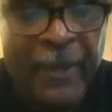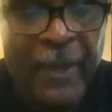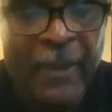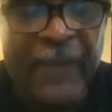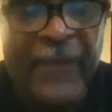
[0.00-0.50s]

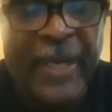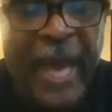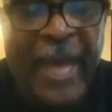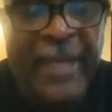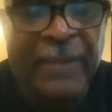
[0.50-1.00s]
with a
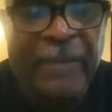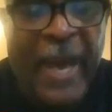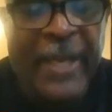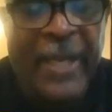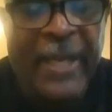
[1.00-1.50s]
lion's
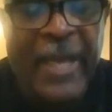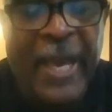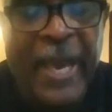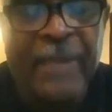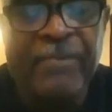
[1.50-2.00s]
body and the
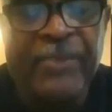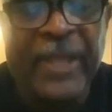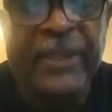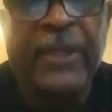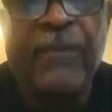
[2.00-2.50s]
head and
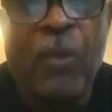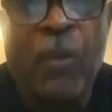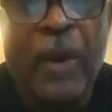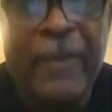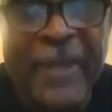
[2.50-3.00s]
breast of a
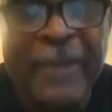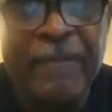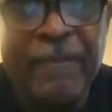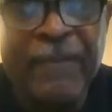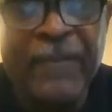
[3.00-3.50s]
woman.
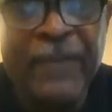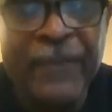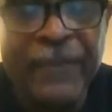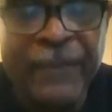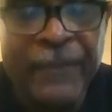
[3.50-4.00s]

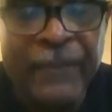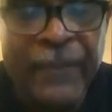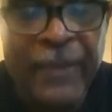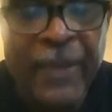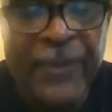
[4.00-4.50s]

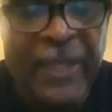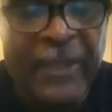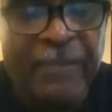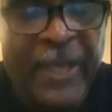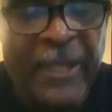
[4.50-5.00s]

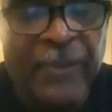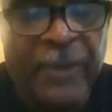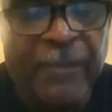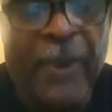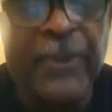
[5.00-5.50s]
This beast
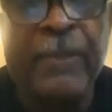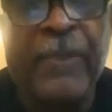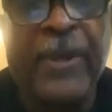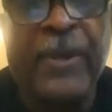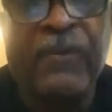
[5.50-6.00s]
was perched
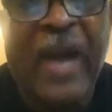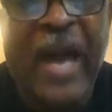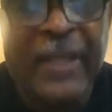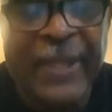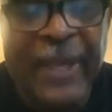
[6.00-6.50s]
upon a
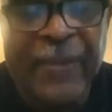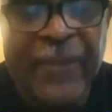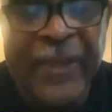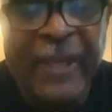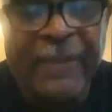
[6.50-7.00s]
rock near
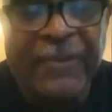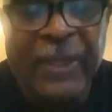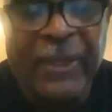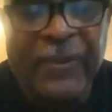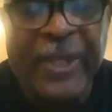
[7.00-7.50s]
Thebes
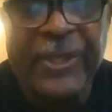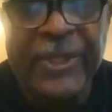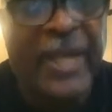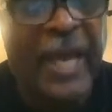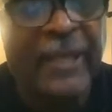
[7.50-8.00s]
in
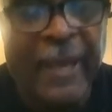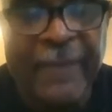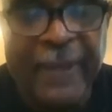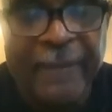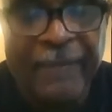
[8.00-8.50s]
Greece, not
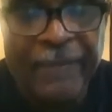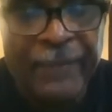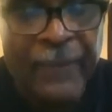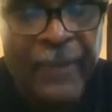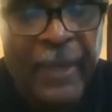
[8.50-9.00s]
Kemet,
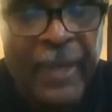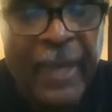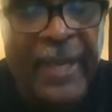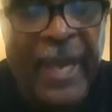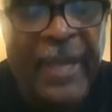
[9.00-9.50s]

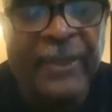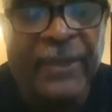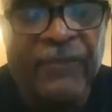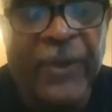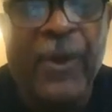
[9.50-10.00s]
and asked
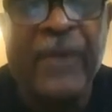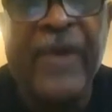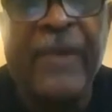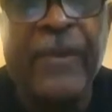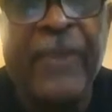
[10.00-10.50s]
the riddle of
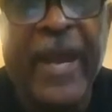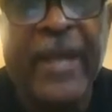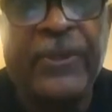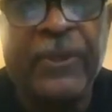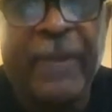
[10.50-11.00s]
every
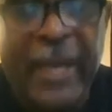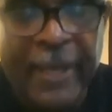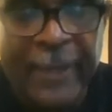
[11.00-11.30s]
passerby.